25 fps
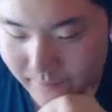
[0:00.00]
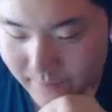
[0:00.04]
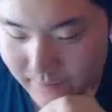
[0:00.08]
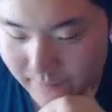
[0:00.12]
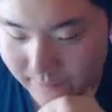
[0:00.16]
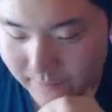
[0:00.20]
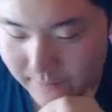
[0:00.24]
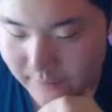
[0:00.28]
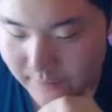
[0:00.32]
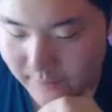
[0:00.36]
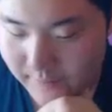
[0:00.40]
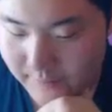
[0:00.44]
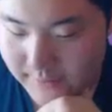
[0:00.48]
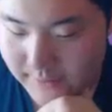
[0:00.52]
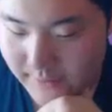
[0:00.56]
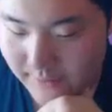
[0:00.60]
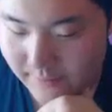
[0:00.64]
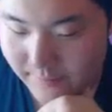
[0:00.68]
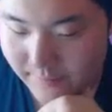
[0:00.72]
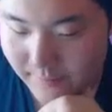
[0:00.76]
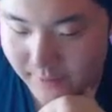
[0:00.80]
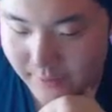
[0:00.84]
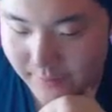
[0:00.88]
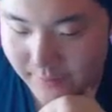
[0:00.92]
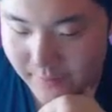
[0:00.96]
If it targets
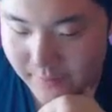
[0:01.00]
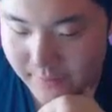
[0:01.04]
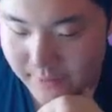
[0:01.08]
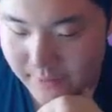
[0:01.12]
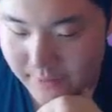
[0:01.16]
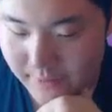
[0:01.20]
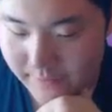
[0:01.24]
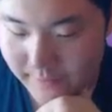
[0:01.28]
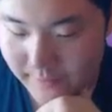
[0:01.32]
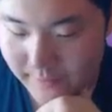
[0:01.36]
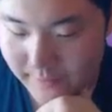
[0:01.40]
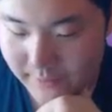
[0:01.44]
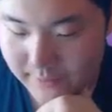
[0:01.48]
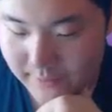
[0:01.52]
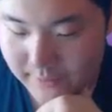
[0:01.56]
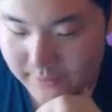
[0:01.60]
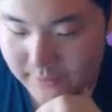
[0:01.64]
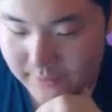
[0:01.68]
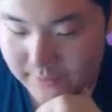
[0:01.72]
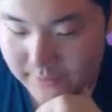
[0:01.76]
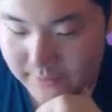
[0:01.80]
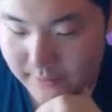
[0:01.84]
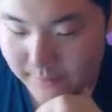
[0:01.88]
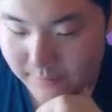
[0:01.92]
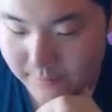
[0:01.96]
down Marowak, I think
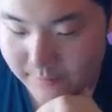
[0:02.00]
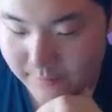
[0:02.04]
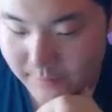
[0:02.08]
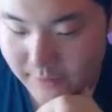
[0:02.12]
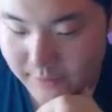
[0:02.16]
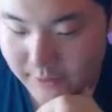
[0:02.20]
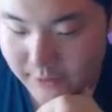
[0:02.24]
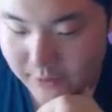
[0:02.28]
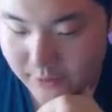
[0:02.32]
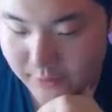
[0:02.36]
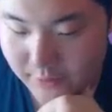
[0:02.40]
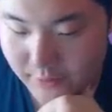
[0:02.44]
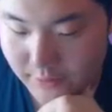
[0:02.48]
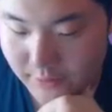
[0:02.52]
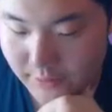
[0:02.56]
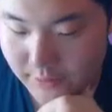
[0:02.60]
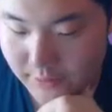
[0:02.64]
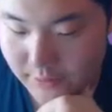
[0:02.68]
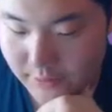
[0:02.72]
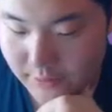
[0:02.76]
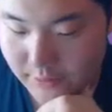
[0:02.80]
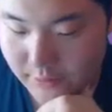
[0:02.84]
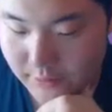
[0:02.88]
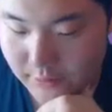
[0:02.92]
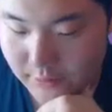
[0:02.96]
that's a bit
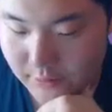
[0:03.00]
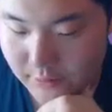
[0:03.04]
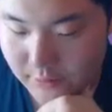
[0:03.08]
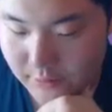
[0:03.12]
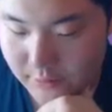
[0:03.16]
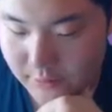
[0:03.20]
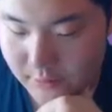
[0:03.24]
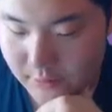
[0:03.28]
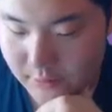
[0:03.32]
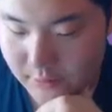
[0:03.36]
strange.